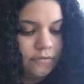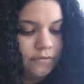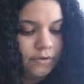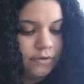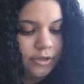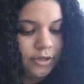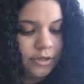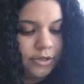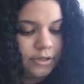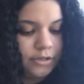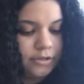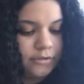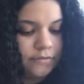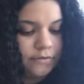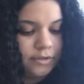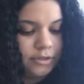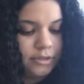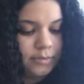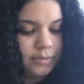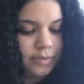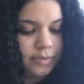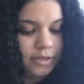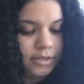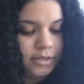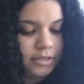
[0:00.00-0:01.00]
For each of
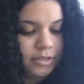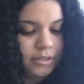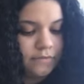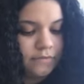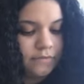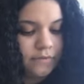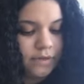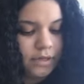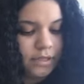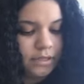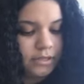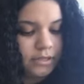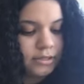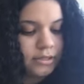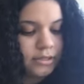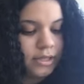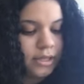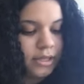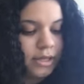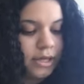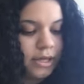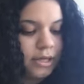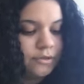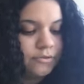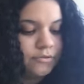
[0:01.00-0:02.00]
us, there is the place
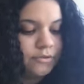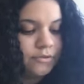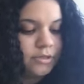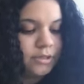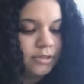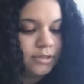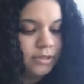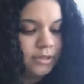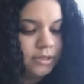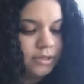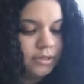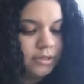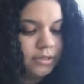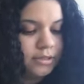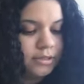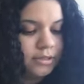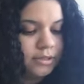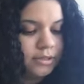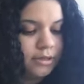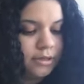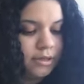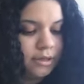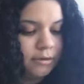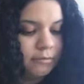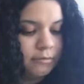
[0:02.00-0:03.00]
that hatred seeks,
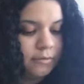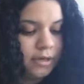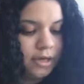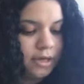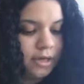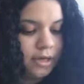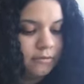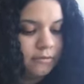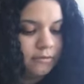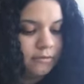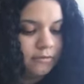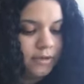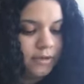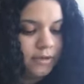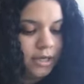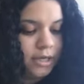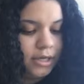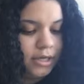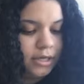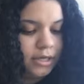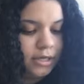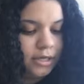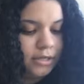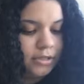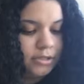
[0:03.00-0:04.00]
and we have
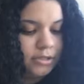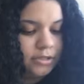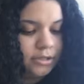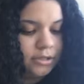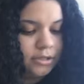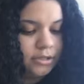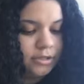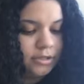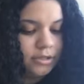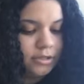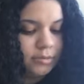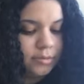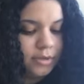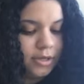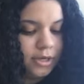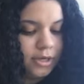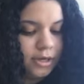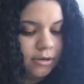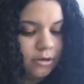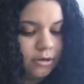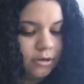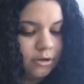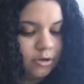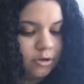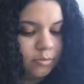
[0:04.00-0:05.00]
each learned to be
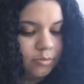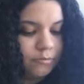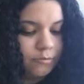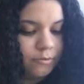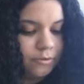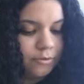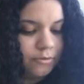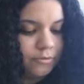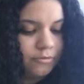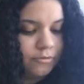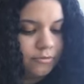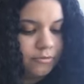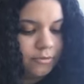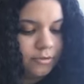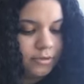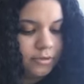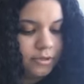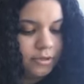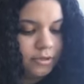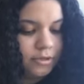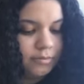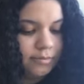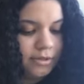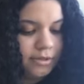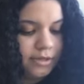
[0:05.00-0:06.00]
at home with
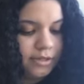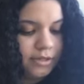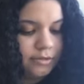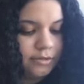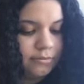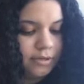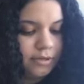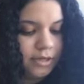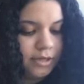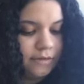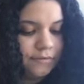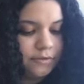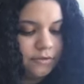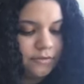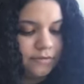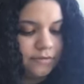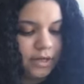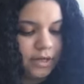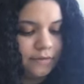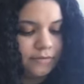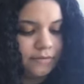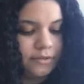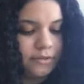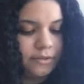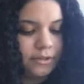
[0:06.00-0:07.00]
cruelty because we have
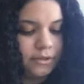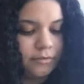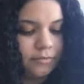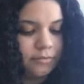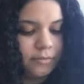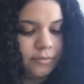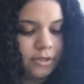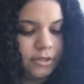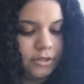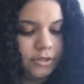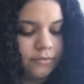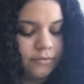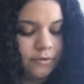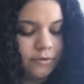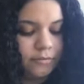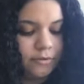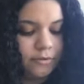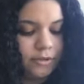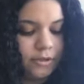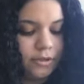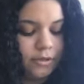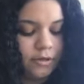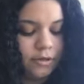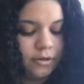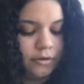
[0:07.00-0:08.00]
survived so much of it
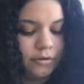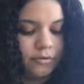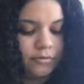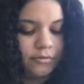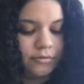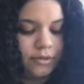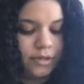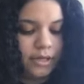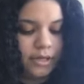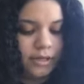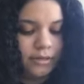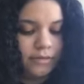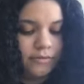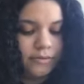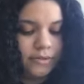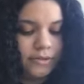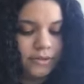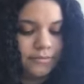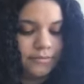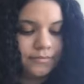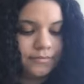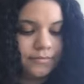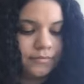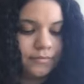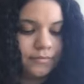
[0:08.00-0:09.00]
within our own lives.